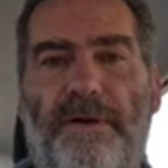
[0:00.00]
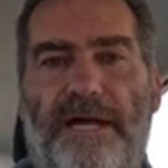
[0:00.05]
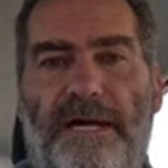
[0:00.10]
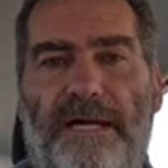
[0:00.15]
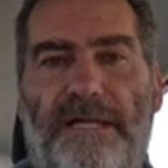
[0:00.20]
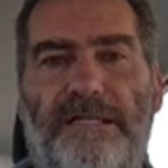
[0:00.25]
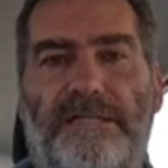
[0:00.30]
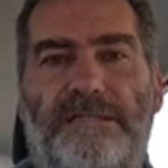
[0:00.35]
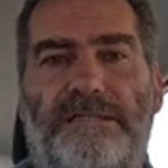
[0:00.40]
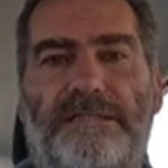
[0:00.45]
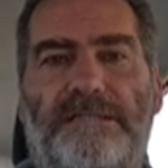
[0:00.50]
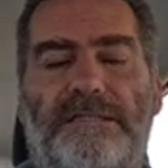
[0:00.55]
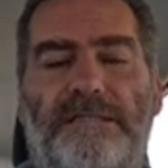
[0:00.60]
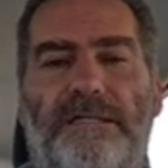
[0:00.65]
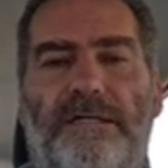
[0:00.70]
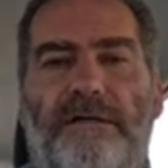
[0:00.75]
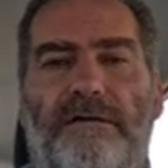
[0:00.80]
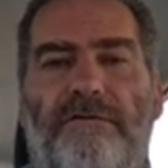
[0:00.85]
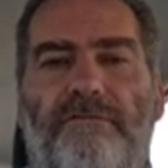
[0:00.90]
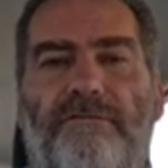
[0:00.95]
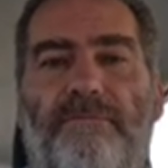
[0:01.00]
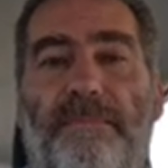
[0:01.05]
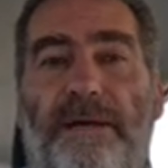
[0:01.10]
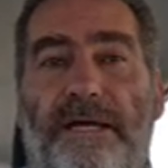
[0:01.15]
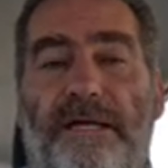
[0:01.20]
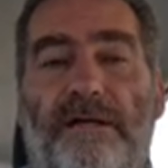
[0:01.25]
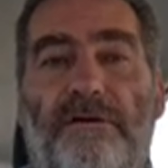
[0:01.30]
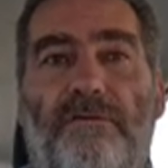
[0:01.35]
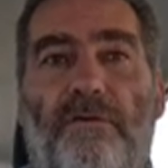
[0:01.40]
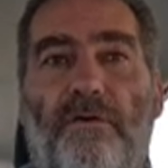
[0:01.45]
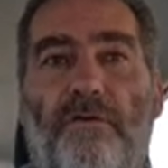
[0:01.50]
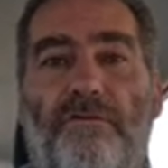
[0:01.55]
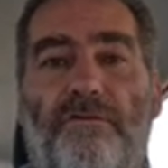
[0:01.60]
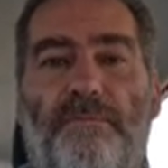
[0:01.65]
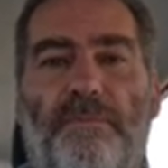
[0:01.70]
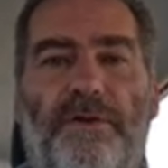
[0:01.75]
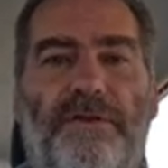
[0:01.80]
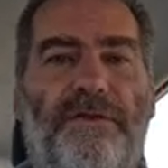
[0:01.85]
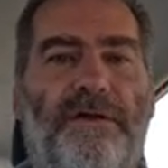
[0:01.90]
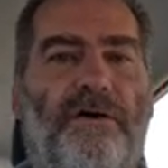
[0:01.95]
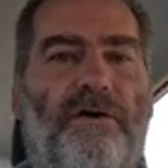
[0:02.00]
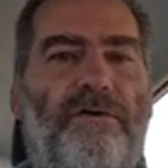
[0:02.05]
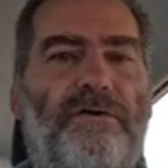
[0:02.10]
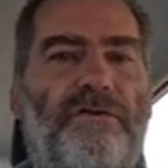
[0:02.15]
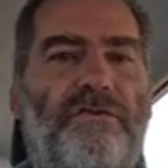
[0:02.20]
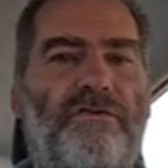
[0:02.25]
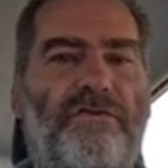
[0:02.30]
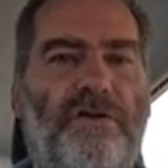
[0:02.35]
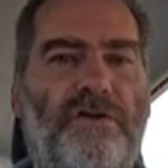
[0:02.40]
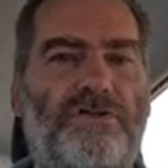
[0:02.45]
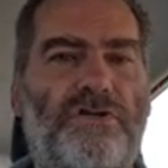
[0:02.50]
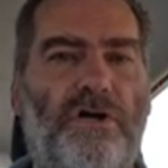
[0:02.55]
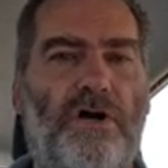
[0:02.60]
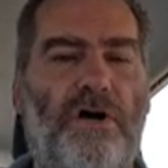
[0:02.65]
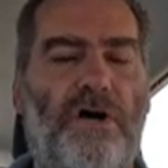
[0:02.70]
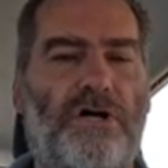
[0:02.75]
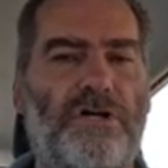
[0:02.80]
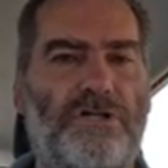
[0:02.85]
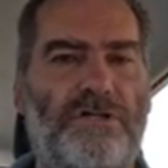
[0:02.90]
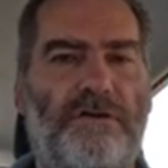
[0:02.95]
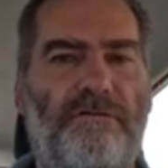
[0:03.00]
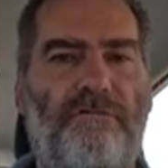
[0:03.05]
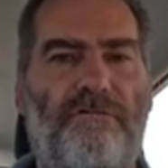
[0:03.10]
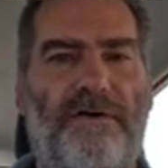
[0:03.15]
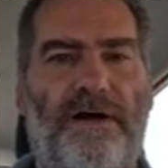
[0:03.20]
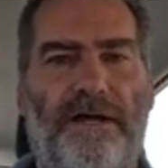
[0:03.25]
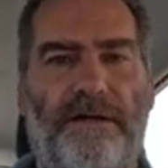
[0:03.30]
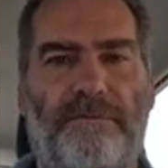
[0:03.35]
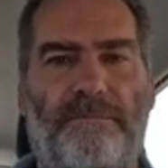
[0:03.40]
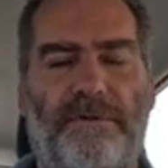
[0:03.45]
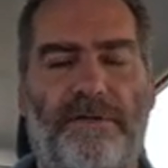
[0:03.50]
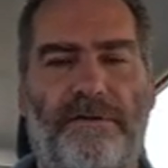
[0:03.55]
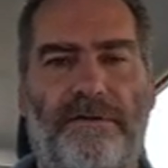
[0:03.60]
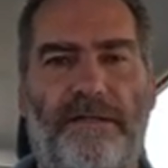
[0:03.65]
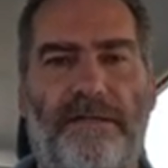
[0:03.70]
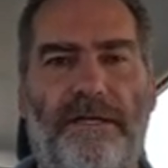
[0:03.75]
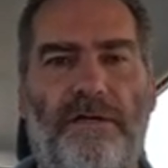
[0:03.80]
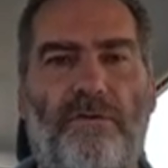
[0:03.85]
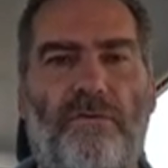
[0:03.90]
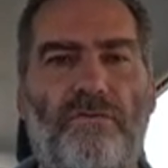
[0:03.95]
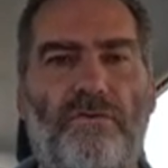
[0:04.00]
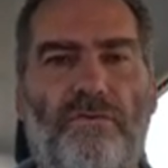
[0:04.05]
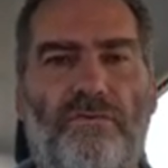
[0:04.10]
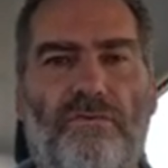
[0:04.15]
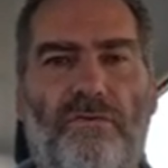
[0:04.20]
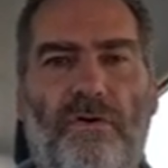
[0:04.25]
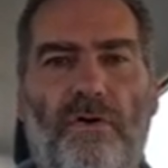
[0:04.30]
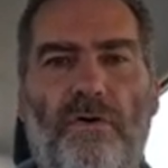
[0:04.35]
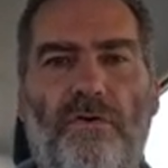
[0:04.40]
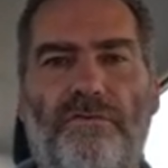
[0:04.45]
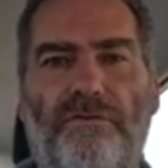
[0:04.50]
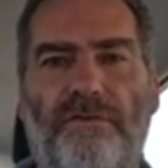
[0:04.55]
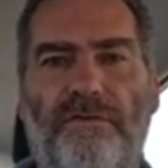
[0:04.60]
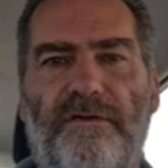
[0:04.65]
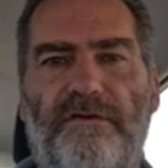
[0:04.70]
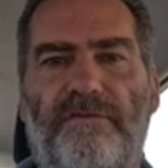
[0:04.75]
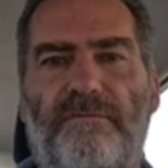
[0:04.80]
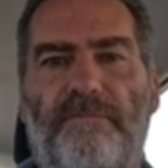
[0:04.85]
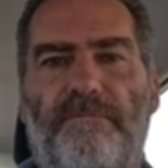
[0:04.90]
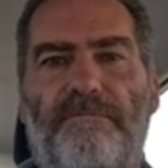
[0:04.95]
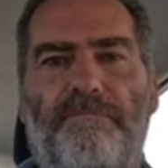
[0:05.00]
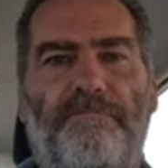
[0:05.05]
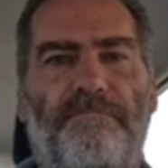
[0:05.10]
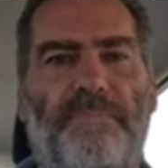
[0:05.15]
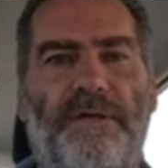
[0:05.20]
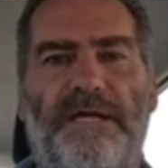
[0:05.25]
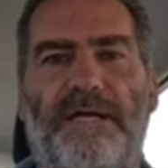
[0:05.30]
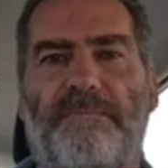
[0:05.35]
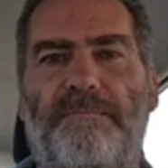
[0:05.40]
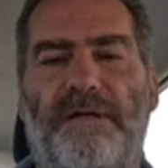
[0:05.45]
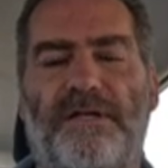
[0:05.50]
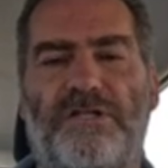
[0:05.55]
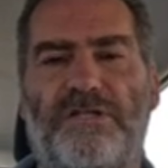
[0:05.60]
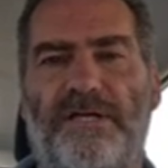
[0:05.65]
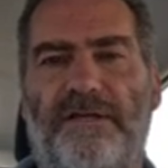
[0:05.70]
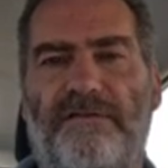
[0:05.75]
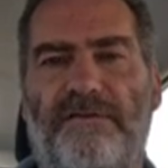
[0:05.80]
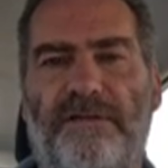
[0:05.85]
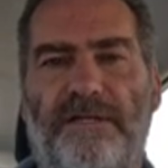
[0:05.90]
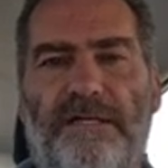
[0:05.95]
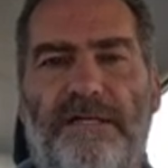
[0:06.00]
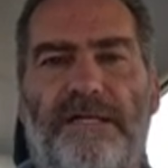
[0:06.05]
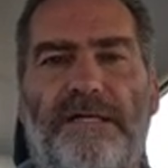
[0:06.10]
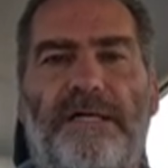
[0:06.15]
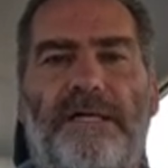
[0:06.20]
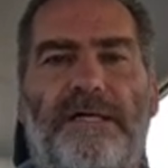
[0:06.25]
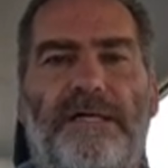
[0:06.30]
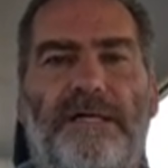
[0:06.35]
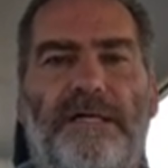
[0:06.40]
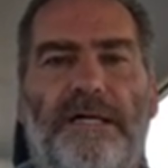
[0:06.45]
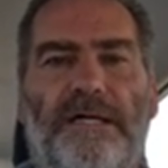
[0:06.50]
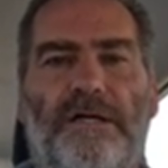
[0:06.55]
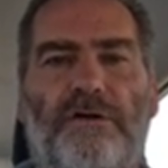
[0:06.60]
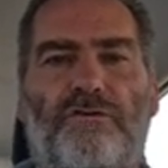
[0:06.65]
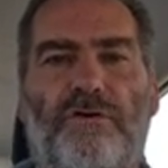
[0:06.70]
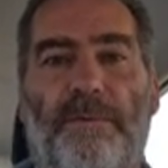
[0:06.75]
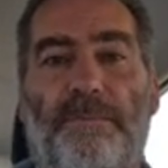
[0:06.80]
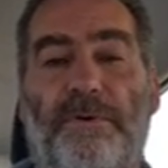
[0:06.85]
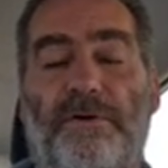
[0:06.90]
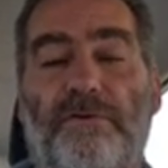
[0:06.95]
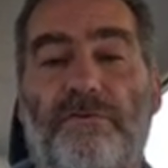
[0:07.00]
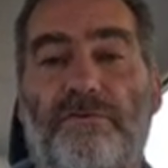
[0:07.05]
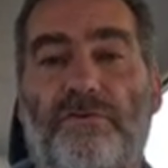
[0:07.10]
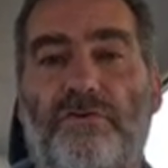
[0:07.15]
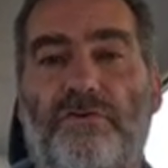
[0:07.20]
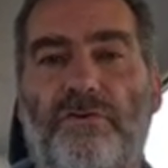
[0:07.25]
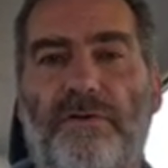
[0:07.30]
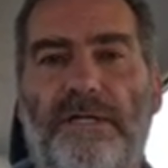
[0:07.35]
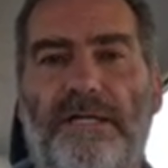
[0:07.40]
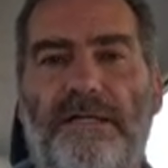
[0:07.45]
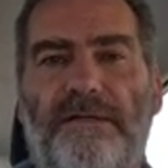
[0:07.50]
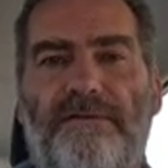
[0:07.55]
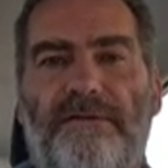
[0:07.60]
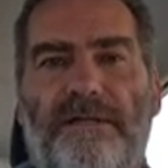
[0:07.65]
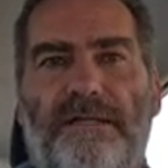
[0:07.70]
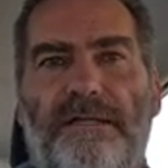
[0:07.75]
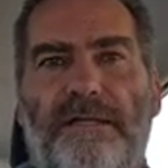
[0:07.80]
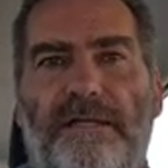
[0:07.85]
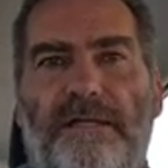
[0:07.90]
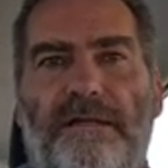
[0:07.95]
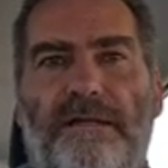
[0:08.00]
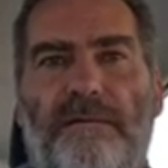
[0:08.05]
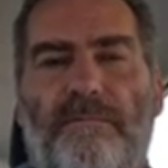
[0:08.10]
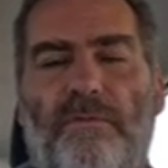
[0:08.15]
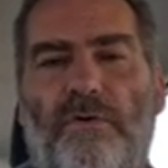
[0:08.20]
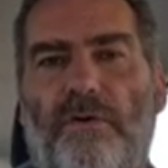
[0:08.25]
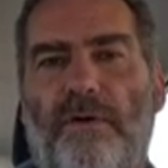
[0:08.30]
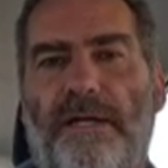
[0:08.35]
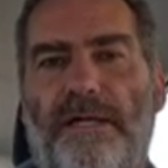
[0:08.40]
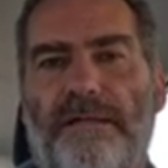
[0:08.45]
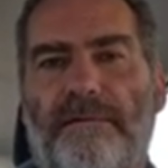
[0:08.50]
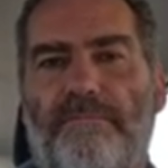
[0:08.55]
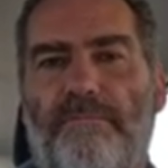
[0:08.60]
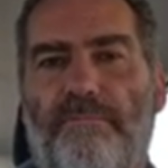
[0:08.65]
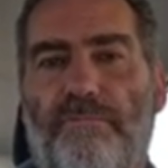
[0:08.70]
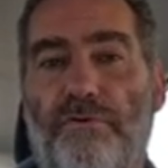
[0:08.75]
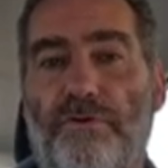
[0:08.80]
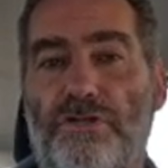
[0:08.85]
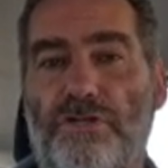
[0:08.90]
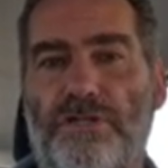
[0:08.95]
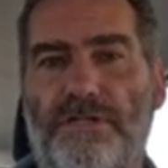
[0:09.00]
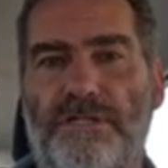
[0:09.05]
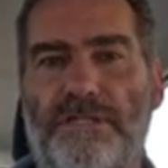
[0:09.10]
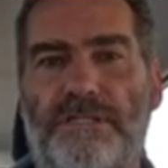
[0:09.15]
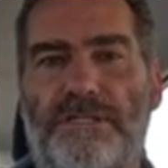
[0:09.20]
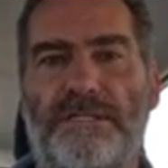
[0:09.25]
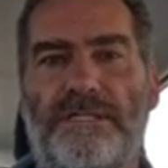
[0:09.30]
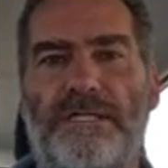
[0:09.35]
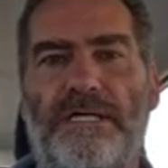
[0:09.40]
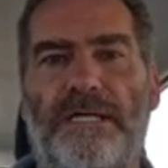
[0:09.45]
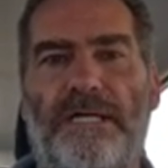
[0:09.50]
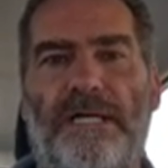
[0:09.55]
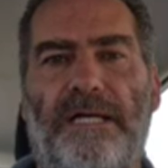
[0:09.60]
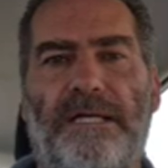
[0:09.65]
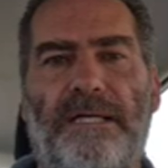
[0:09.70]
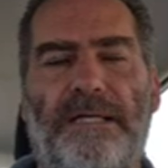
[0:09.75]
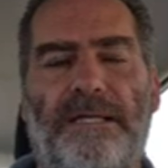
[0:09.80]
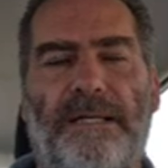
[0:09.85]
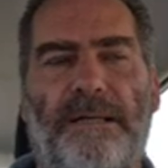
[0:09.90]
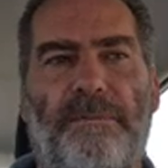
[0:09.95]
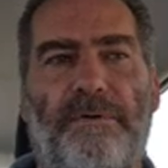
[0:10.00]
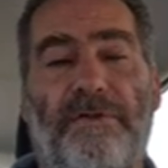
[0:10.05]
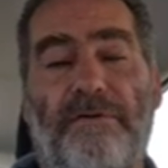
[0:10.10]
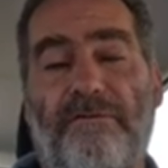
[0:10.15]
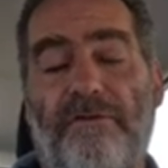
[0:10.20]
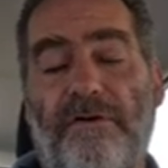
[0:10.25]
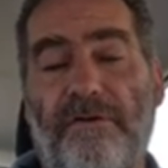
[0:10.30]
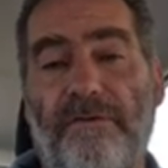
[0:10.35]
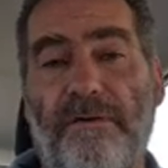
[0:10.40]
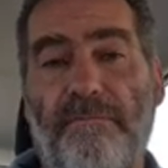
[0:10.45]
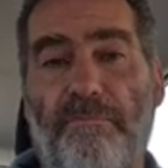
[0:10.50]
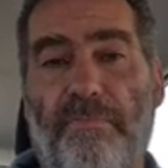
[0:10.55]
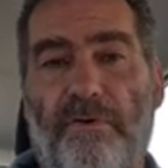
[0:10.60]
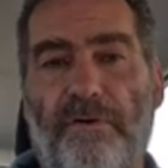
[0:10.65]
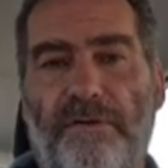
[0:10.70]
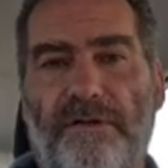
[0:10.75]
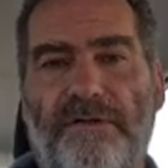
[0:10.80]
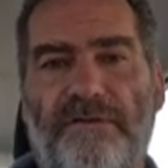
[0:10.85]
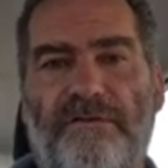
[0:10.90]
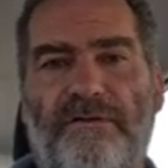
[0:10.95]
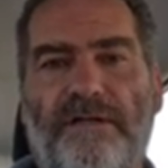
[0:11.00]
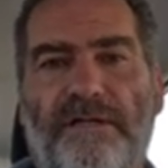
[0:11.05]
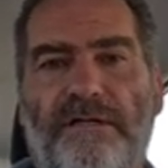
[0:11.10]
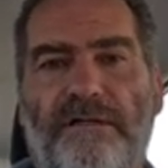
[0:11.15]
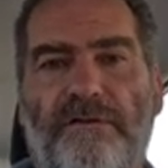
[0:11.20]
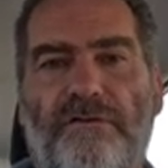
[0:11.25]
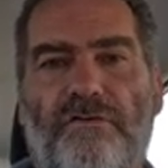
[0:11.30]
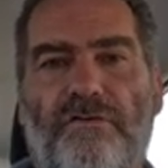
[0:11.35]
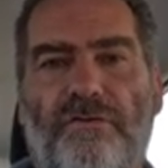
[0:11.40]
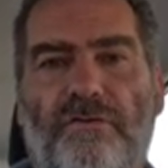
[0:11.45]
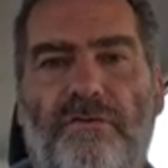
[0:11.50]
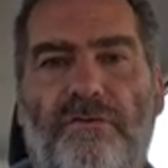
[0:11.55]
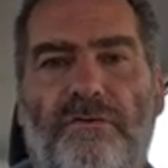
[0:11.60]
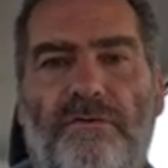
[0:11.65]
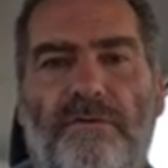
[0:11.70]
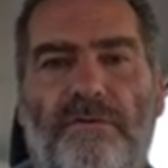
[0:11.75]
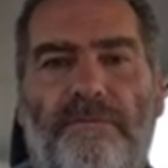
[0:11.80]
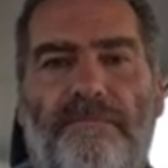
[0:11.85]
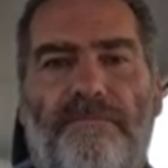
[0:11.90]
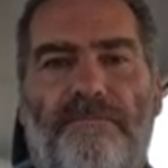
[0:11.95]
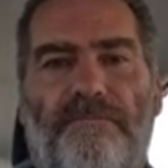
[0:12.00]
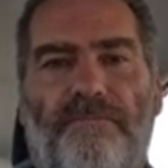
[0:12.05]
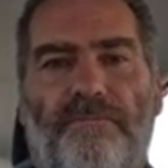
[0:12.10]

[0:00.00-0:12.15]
patch of mangroves, but they are in such a harsh environment that they don't grow to these big, majestic tropical trees, and they're more like bushes. But they're very important still to